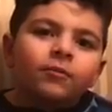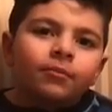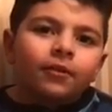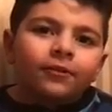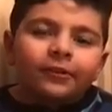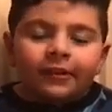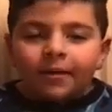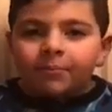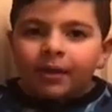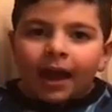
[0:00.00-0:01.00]
but
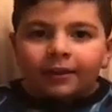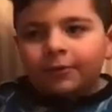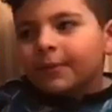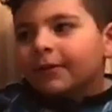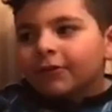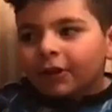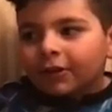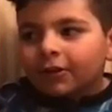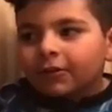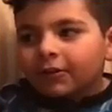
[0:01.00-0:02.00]
black is my
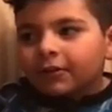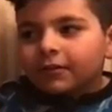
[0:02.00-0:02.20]
second.